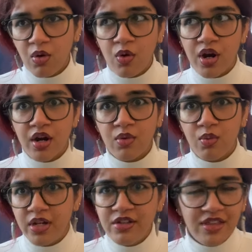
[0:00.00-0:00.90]
or
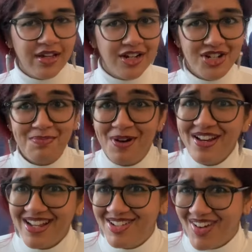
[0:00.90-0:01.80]
what do you think I should put
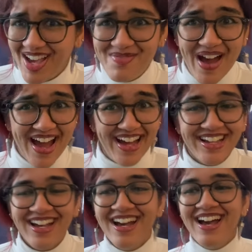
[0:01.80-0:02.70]
in my bag?